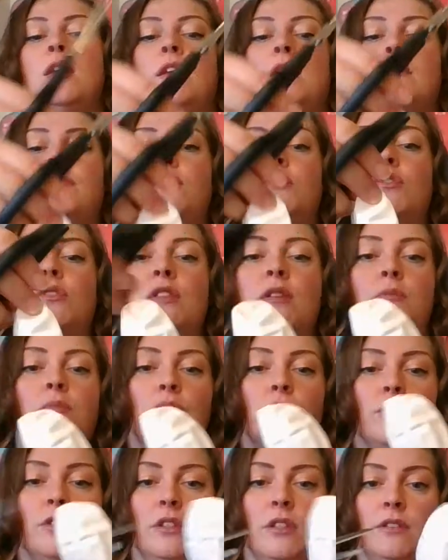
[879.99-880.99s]
If you snip
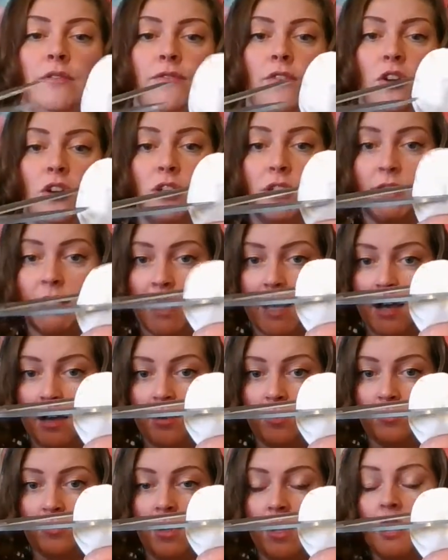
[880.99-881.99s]
really far
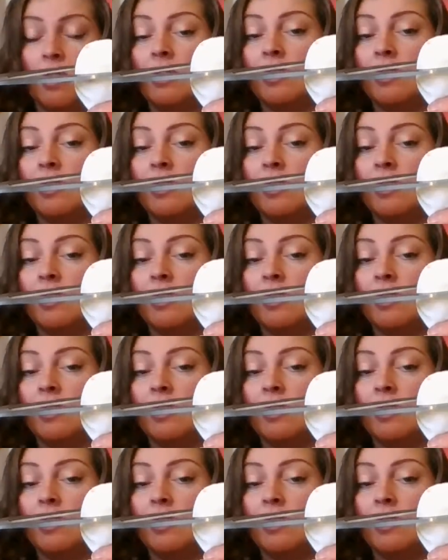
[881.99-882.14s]
down,